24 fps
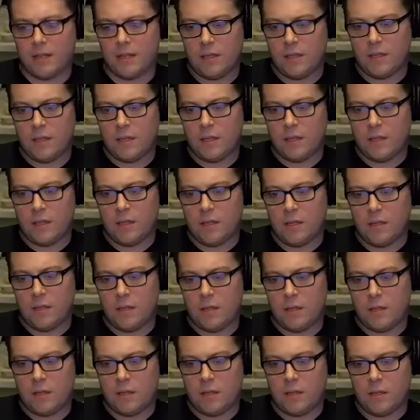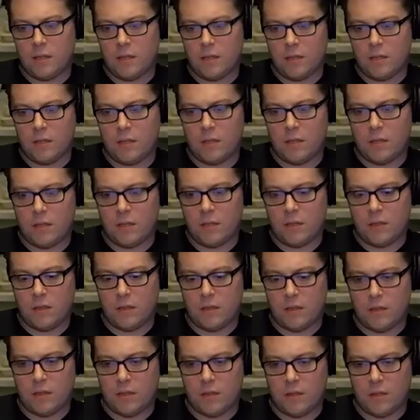
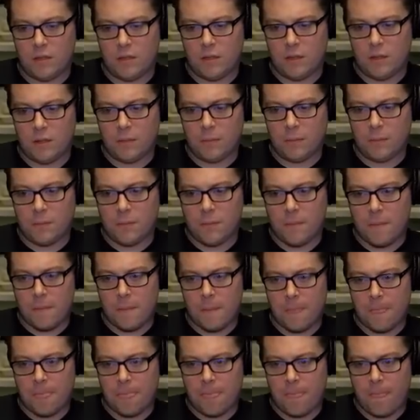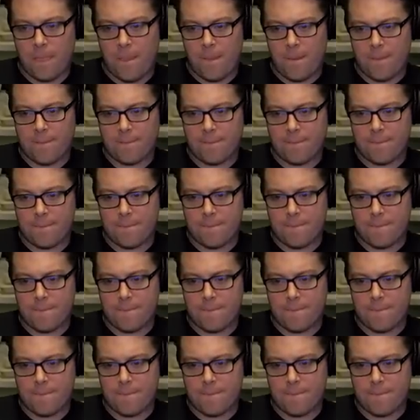No one is speaking in this clip.